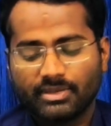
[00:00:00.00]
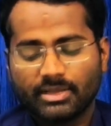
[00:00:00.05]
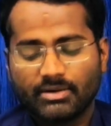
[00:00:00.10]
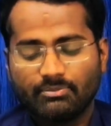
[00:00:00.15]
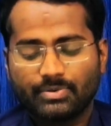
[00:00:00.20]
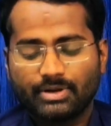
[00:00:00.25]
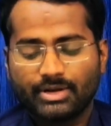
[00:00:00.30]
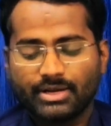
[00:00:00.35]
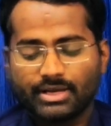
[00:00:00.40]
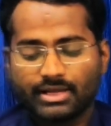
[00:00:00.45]

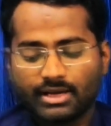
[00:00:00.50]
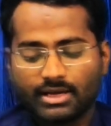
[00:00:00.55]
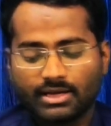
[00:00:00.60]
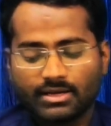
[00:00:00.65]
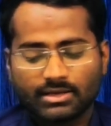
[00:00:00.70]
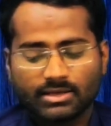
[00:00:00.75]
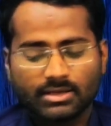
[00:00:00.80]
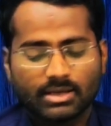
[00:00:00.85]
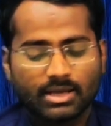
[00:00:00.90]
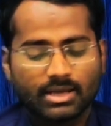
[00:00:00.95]

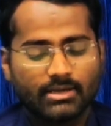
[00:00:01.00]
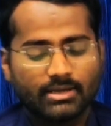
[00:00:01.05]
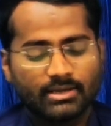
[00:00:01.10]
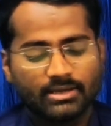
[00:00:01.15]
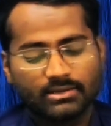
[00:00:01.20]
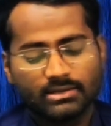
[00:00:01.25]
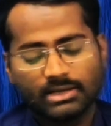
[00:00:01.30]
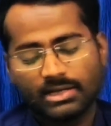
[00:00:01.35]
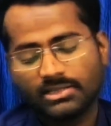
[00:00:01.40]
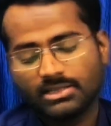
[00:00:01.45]
NPDR, and
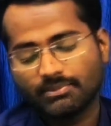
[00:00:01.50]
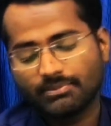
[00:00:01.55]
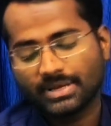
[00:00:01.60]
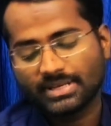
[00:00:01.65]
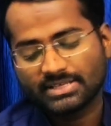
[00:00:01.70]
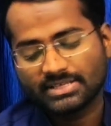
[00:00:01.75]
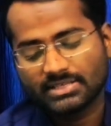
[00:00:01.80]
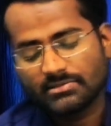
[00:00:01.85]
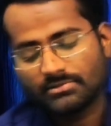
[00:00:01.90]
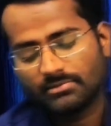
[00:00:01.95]
another
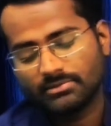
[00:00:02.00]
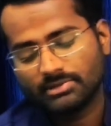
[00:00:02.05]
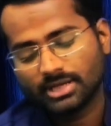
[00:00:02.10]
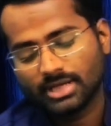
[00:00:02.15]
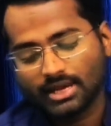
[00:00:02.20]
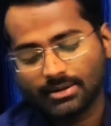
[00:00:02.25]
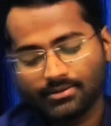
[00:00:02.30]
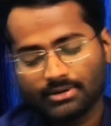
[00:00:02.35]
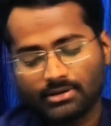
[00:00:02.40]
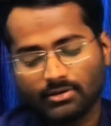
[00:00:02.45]
patient
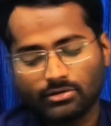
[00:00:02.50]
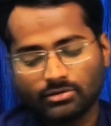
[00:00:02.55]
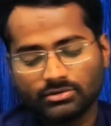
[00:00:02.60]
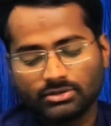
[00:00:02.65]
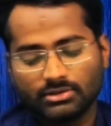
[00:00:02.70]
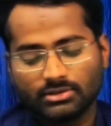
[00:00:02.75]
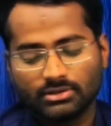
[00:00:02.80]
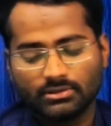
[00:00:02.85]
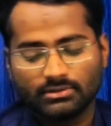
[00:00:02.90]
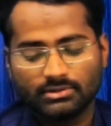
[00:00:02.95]
have
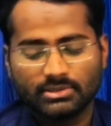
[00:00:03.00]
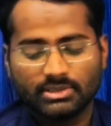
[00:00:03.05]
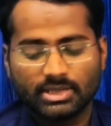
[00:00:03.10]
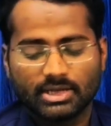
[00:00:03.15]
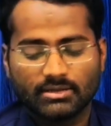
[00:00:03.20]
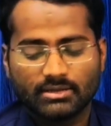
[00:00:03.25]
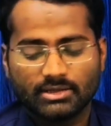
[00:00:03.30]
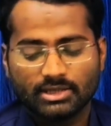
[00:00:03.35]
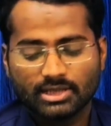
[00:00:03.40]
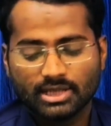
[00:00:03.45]
low in
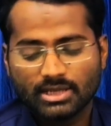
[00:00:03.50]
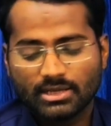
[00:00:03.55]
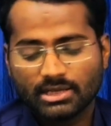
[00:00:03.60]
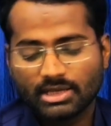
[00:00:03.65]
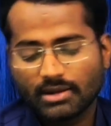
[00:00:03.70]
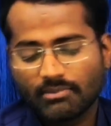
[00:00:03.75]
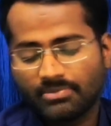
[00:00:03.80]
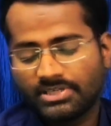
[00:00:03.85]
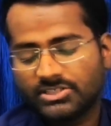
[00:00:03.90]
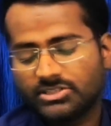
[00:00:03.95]
that
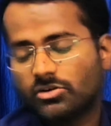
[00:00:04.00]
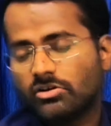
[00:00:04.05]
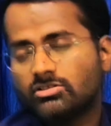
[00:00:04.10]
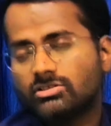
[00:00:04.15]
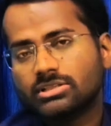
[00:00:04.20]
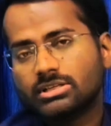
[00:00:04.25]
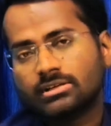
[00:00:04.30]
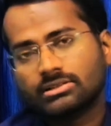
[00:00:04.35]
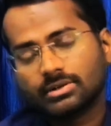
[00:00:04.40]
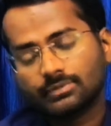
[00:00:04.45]
he have
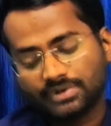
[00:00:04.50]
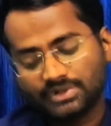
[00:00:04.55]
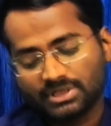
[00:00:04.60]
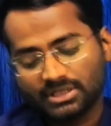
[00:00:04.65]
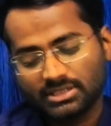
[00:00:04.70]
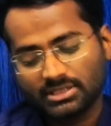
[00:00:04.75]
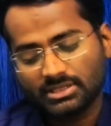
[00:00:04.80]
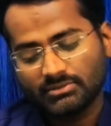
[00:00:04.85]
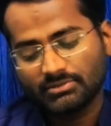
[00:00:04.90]
distortion of the vision,